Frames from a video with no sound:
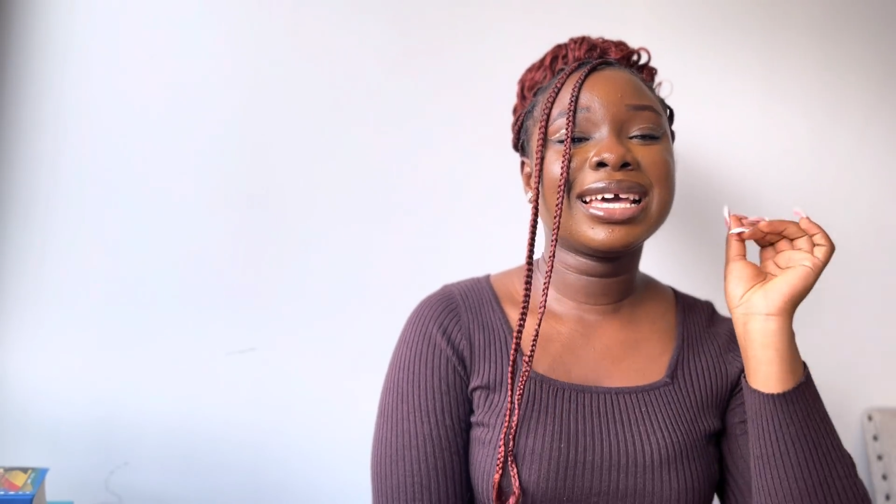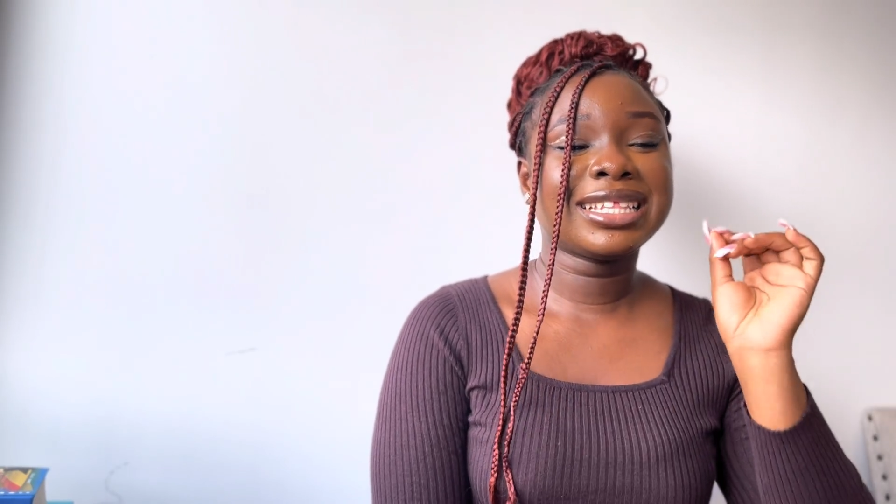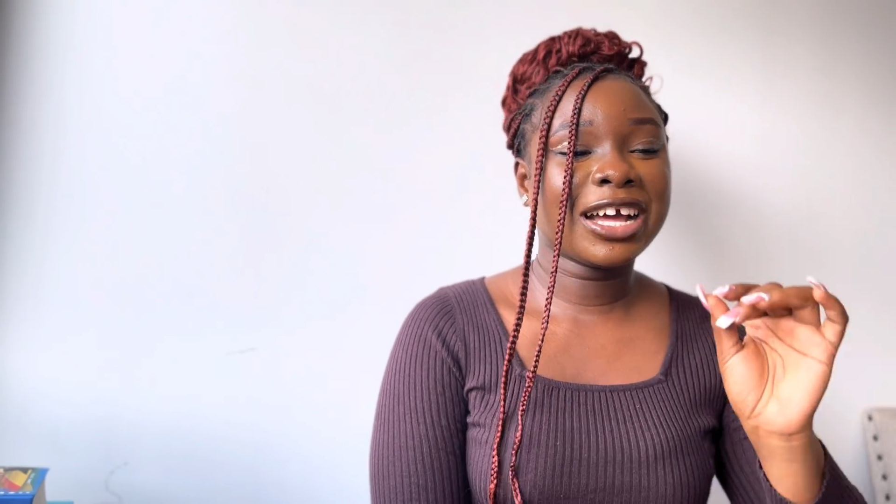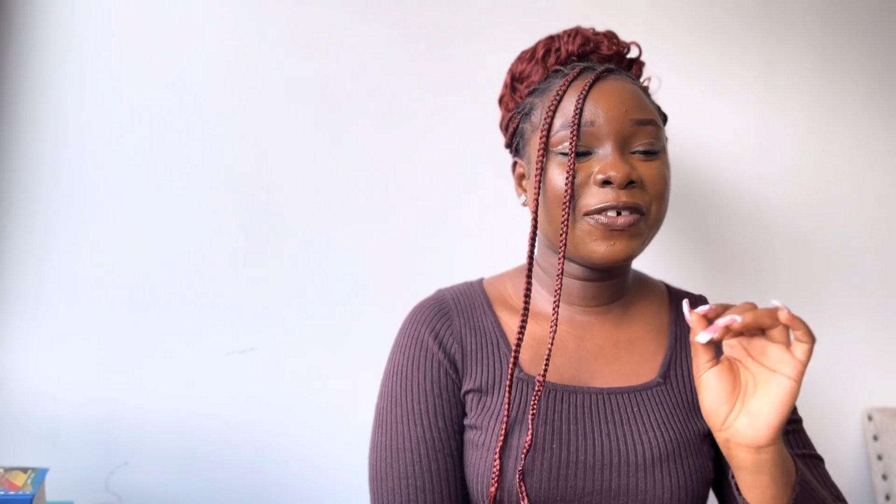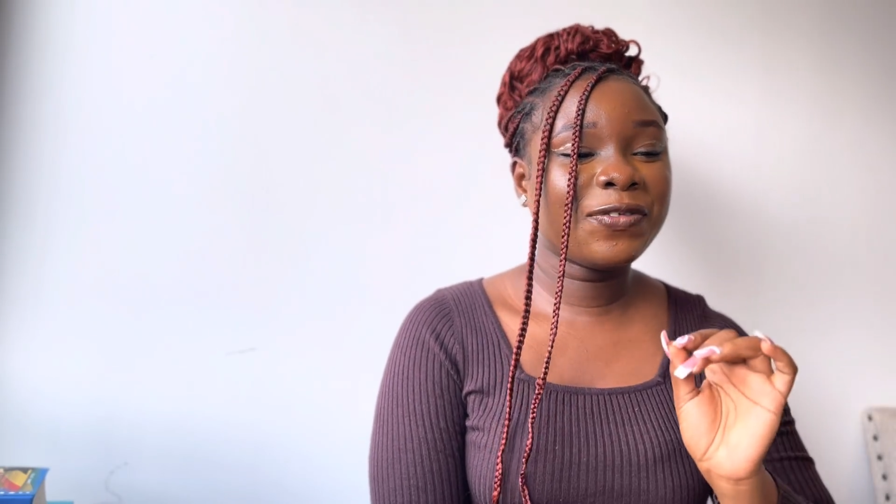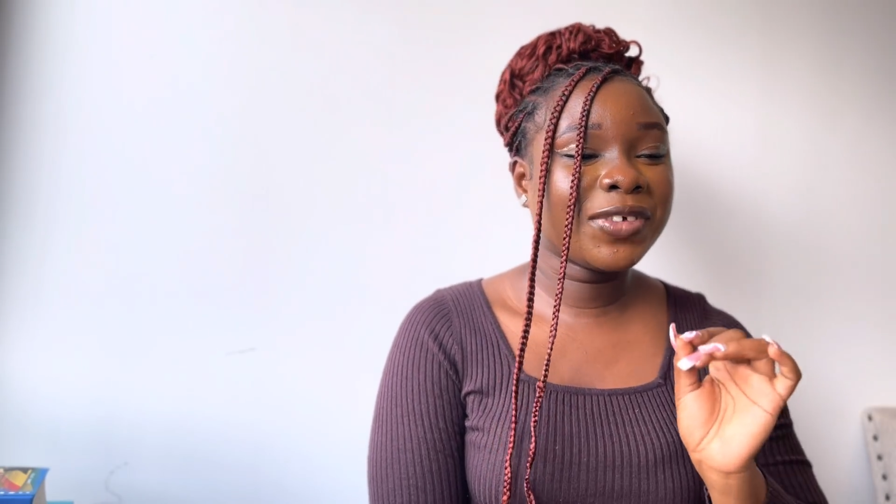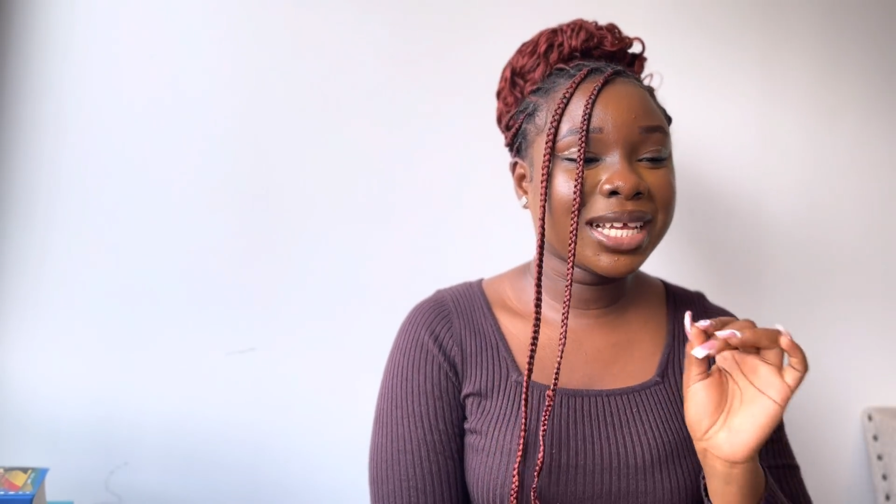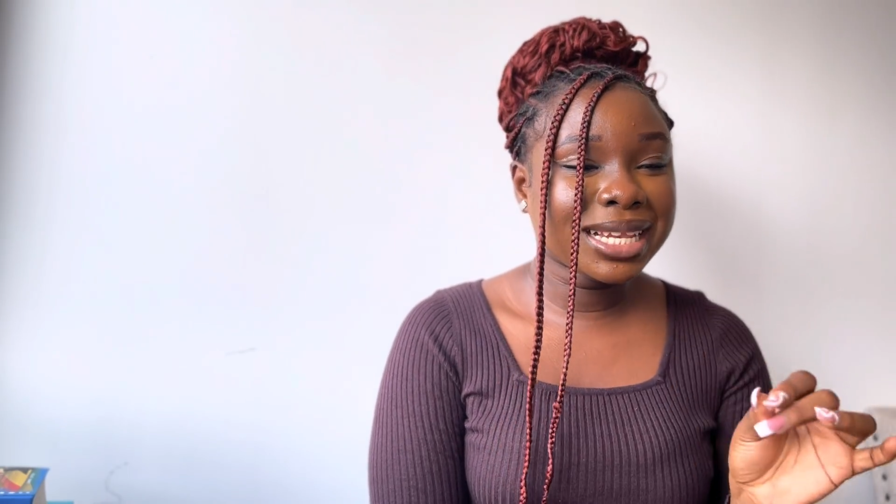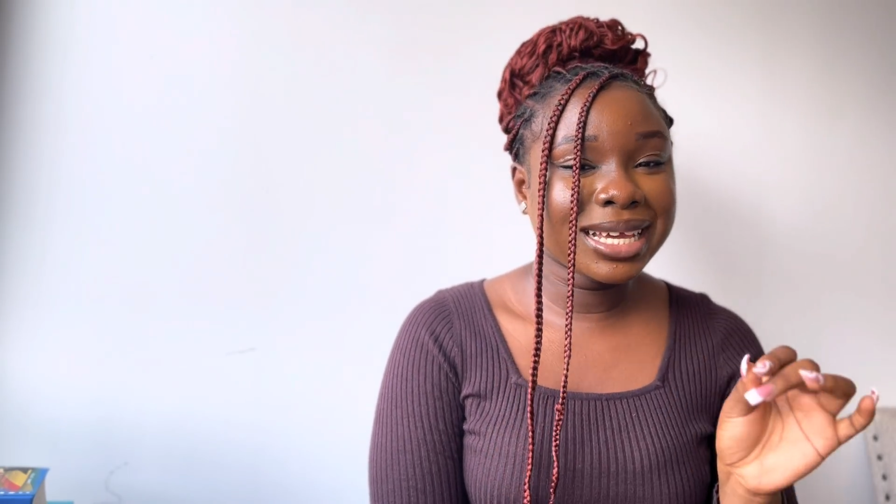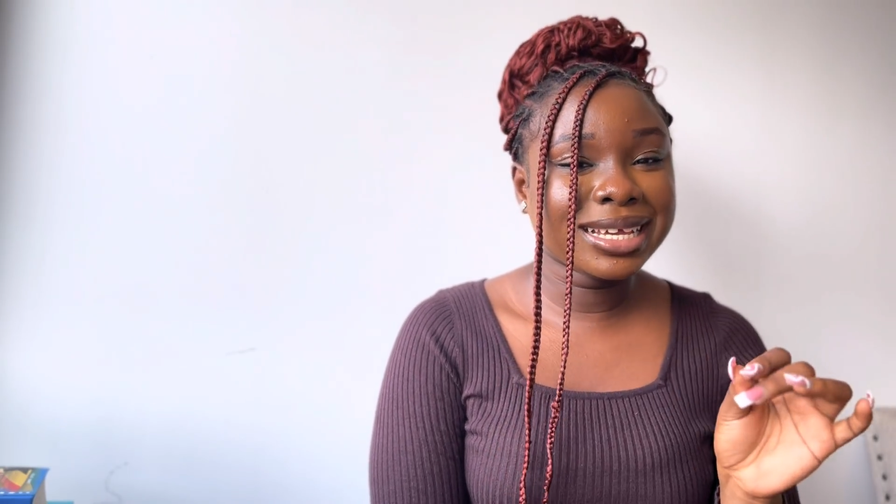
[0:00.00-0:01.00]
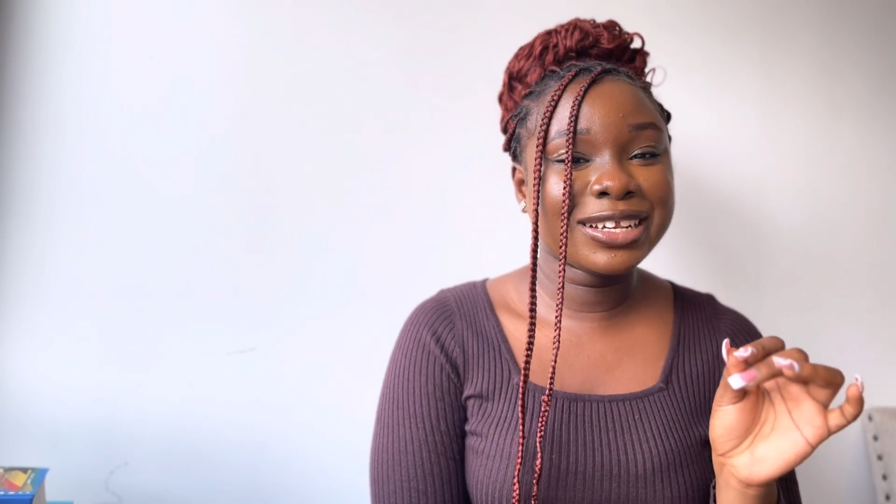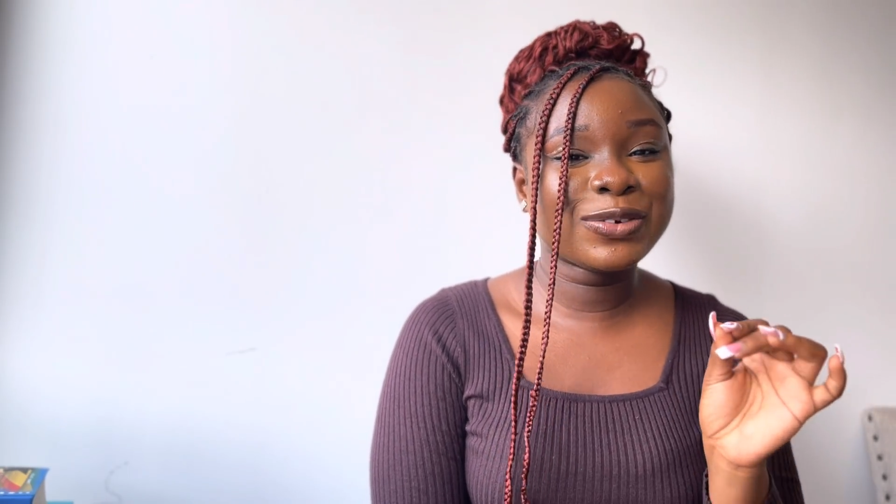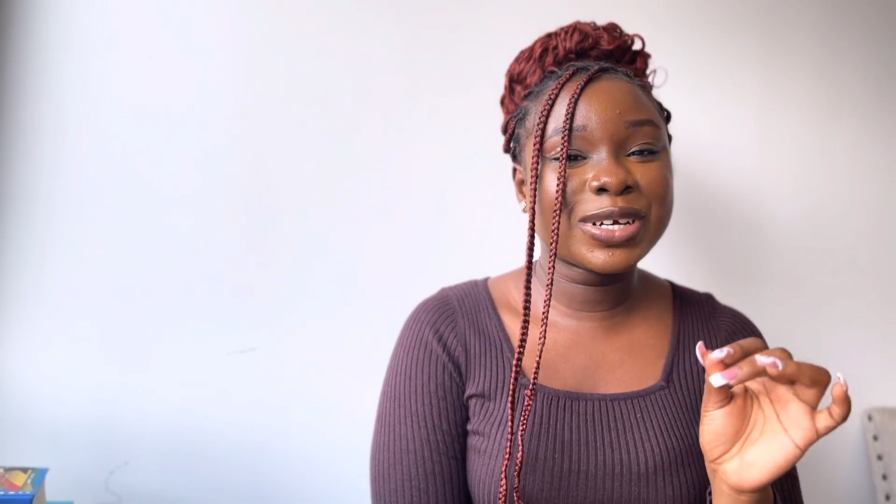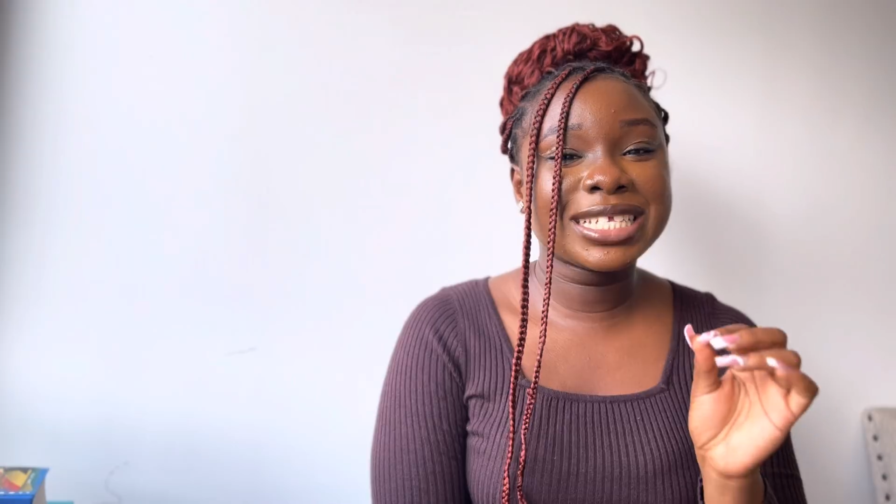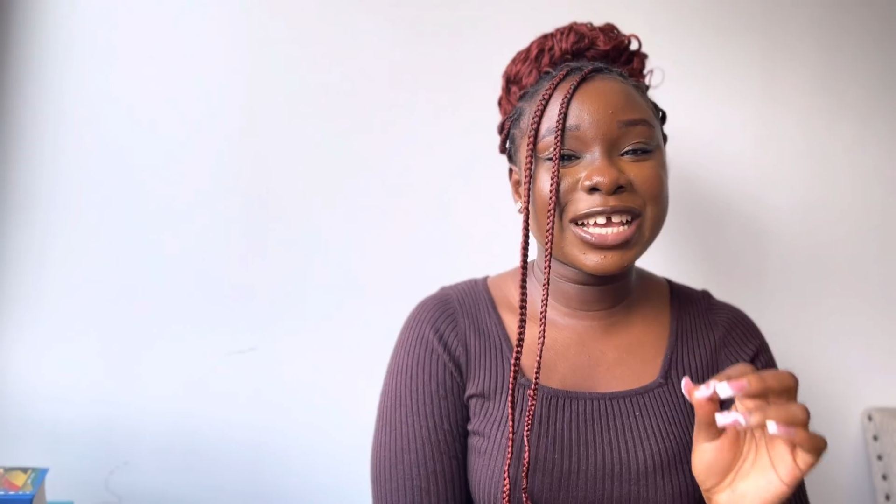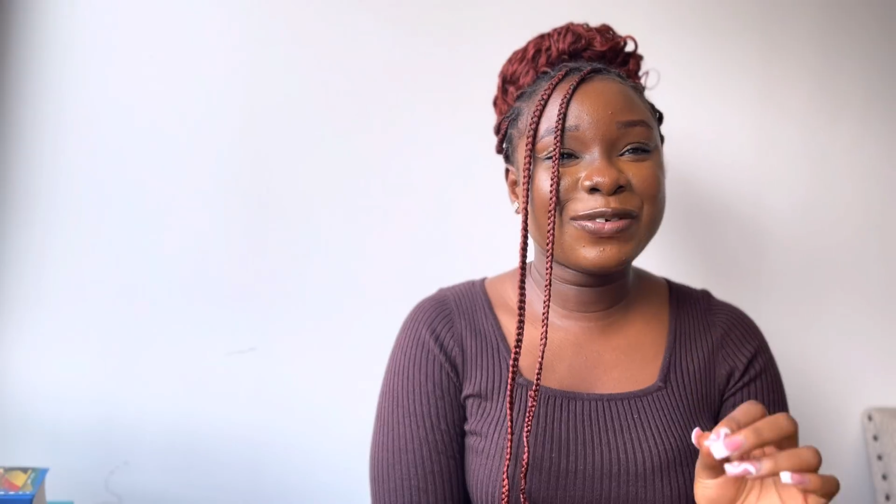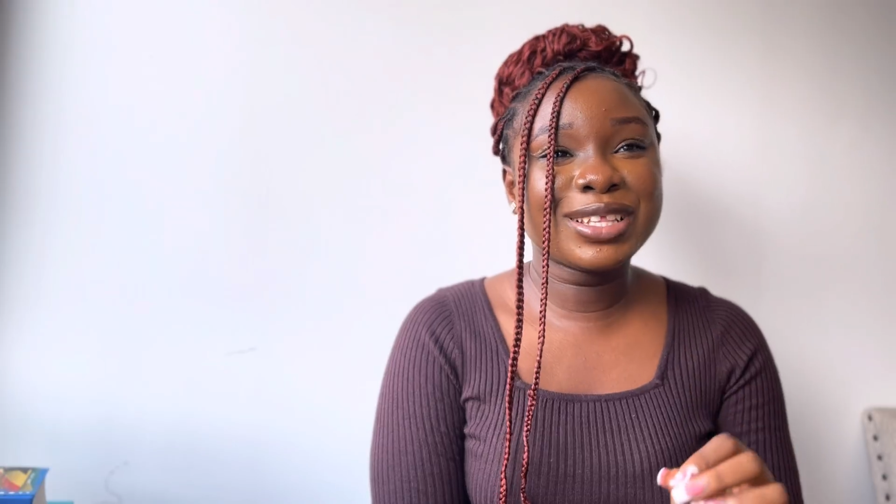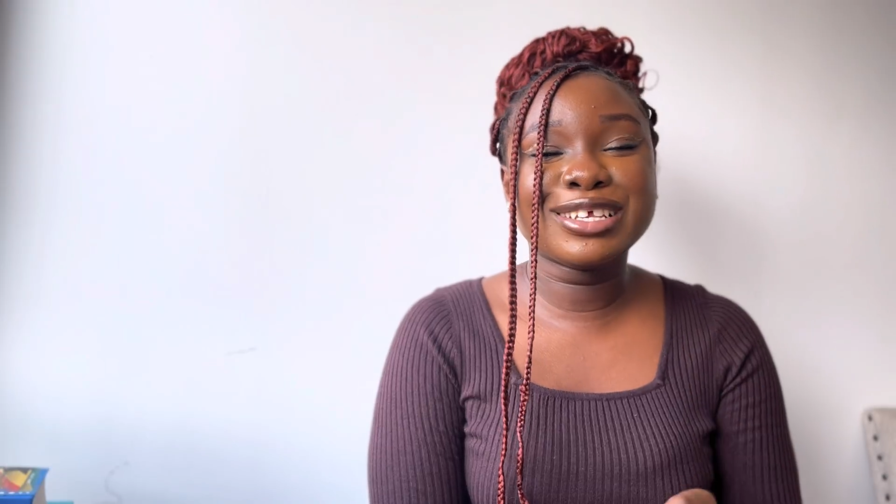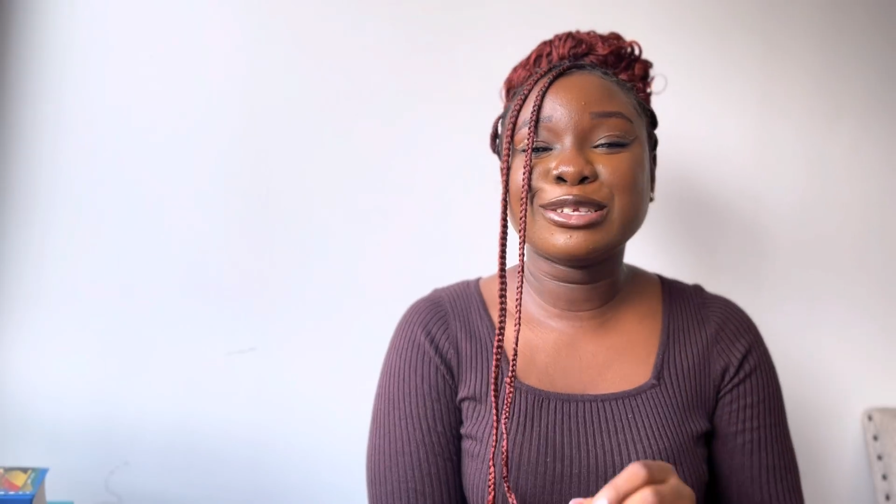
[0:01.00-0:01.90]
that feeling was everything.